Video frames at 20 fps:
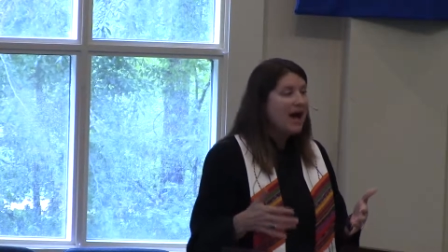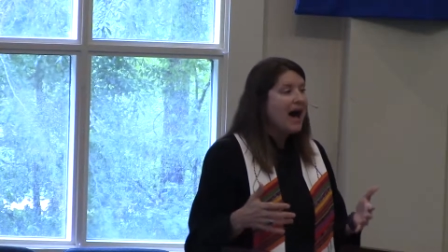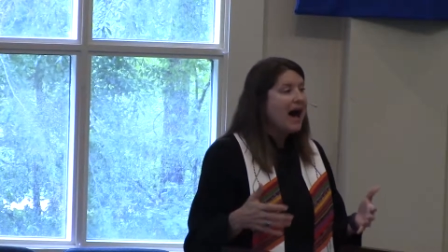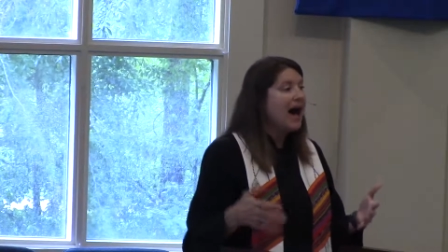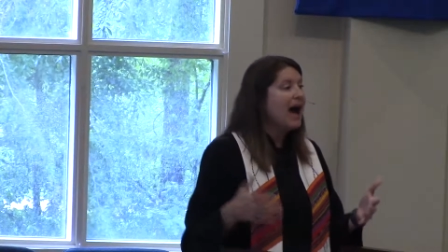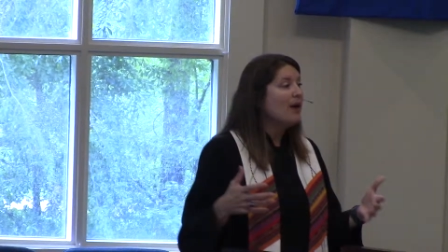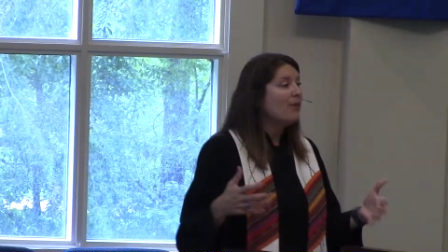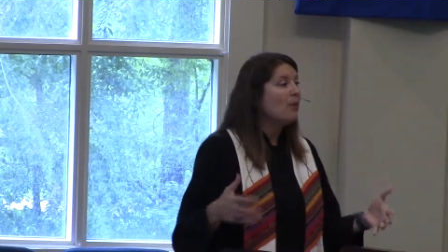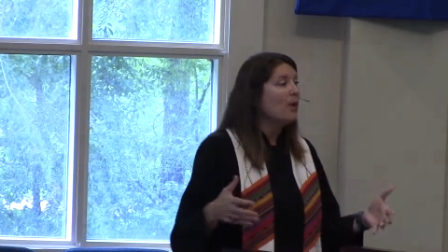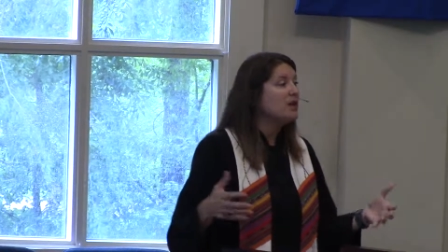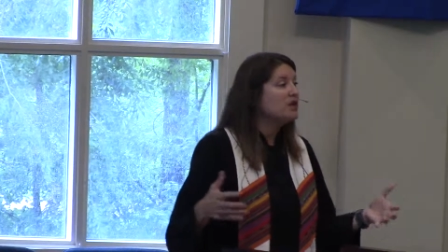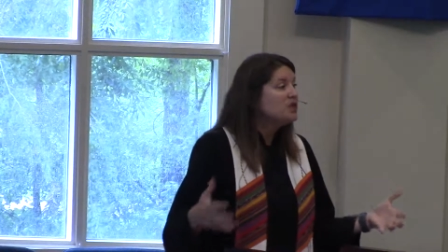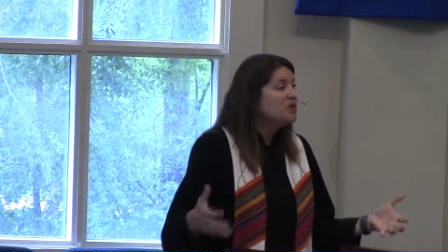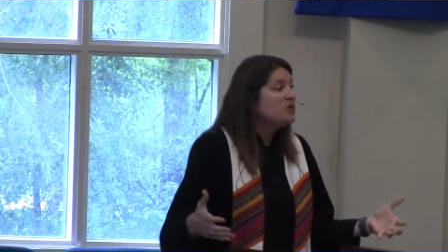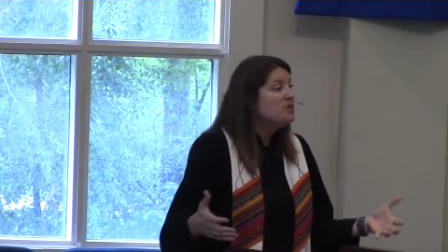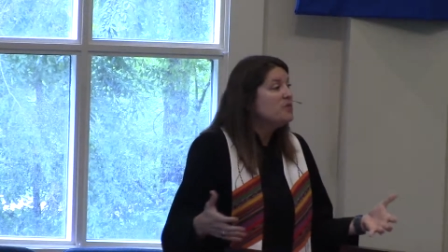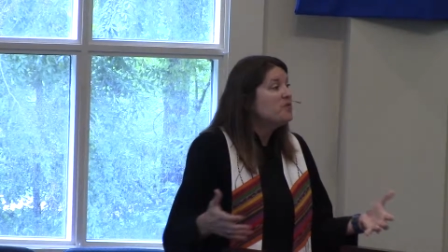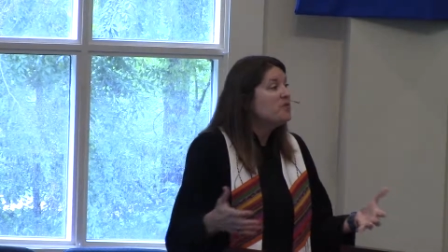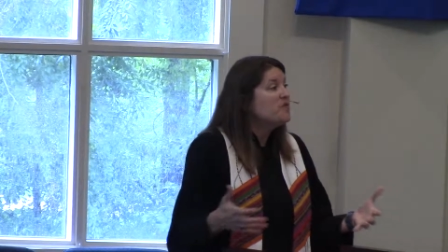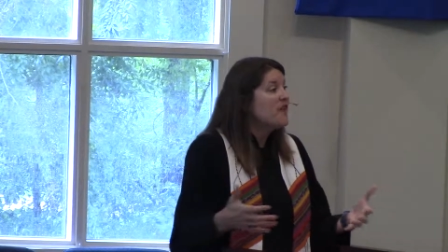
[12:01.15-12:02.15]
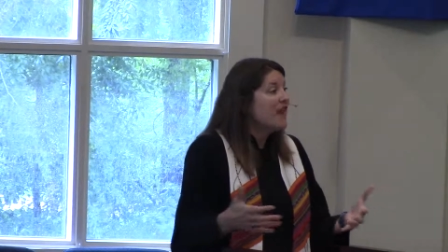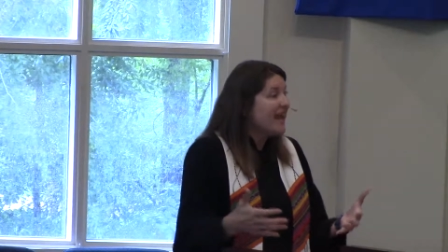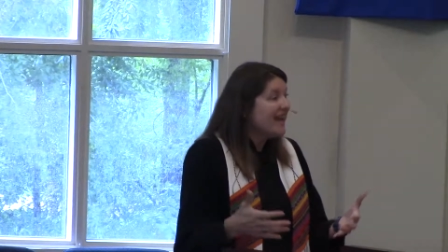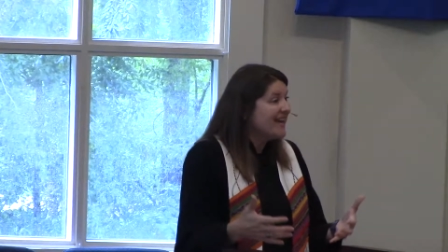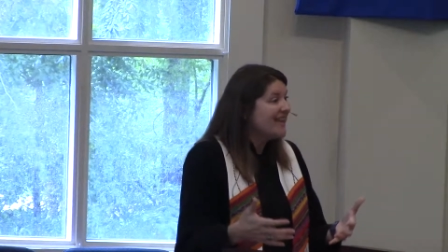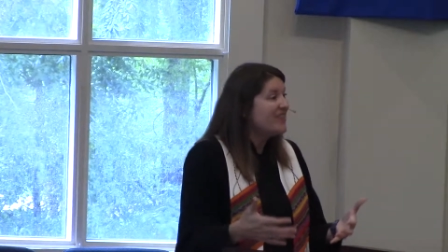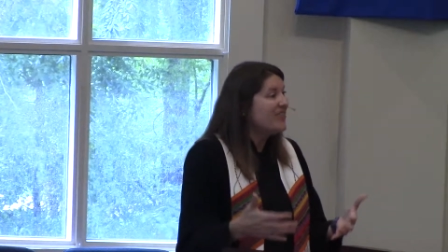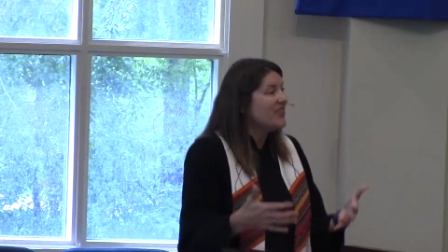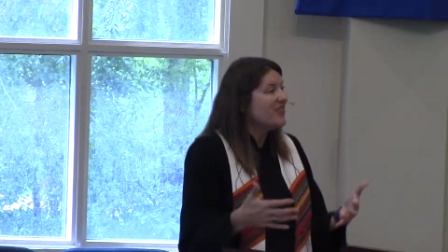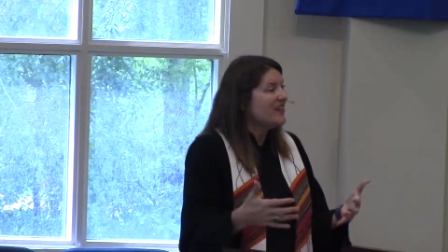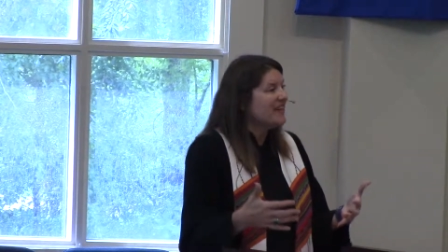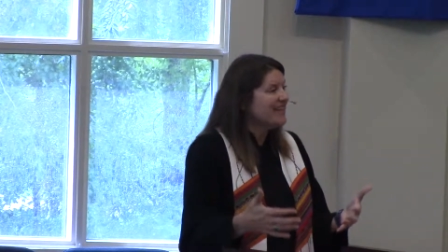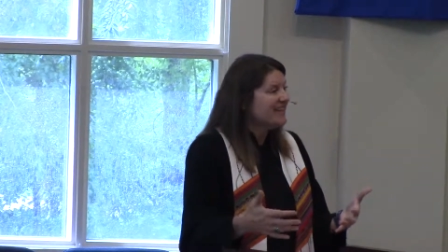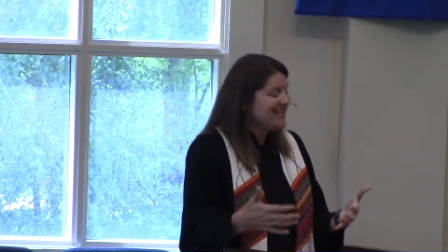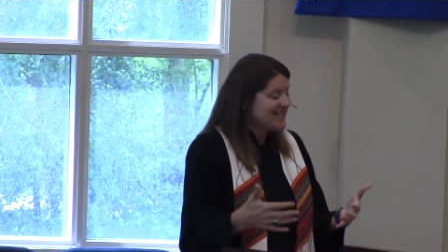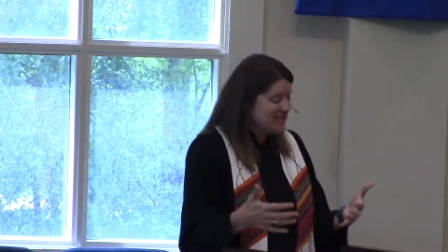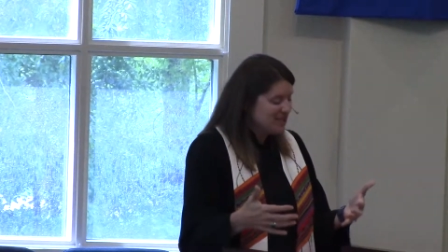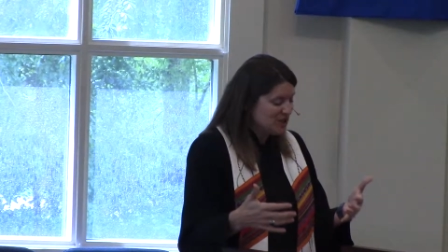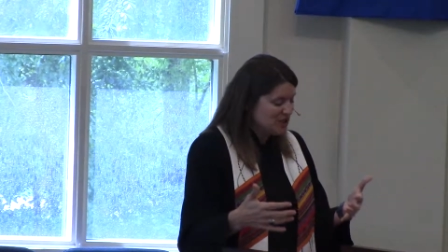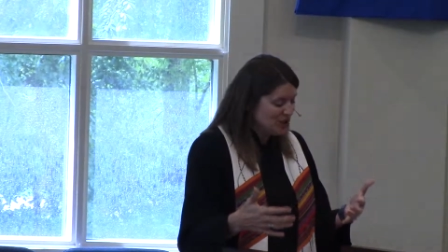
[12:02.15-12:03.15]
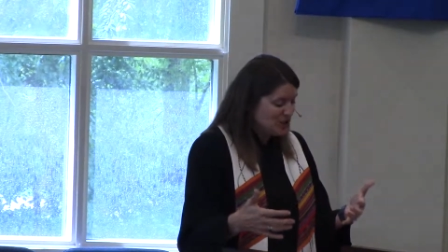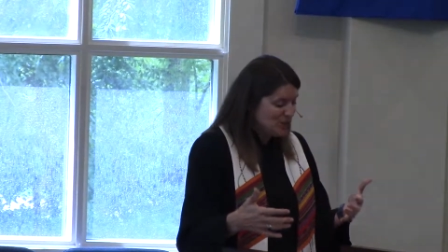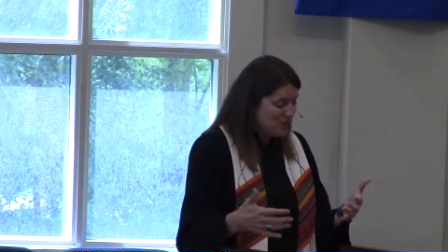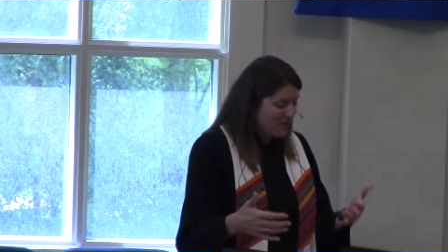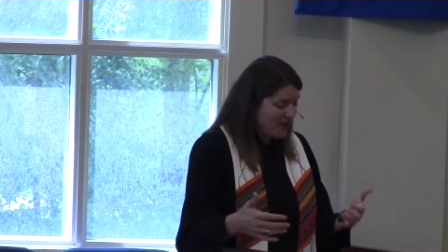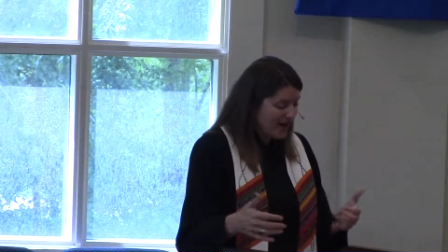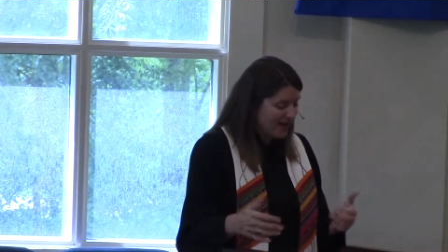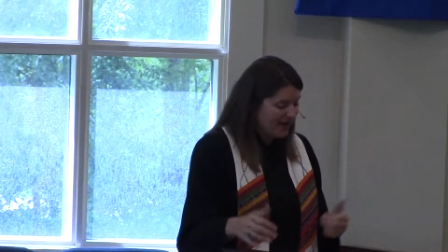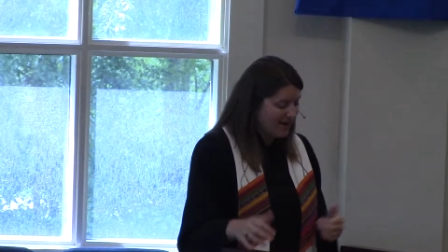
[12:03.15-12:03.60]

I want to faith into my